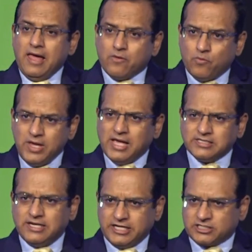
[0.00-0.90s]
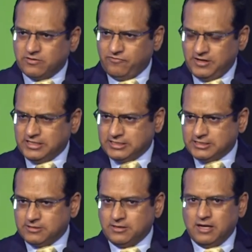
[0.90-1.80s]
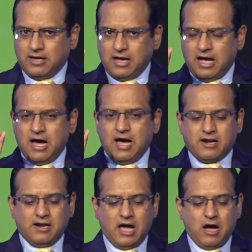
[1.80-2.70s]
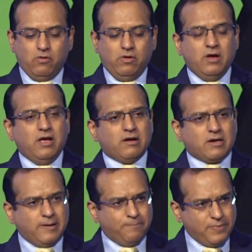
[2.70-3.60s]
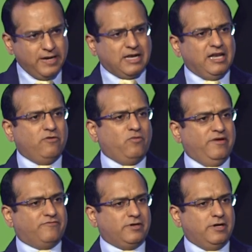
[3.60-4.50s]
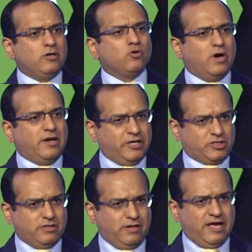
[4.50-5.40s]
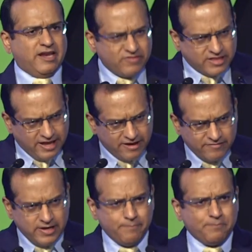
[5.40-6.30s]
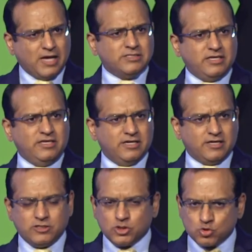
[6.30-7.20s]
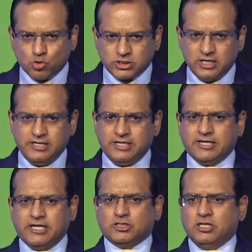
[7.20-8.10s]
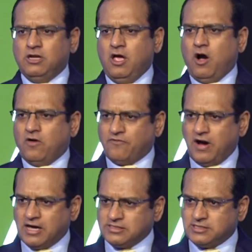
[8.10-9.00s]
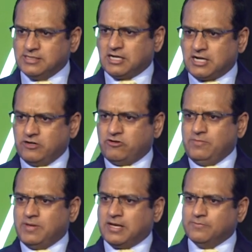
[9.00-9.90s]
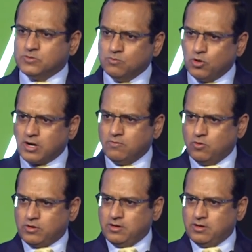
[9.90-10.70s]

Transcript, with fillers: we as a nation first are now completely weaved into our nation. And with every passing year, the social integration of us as a country becomes more and more.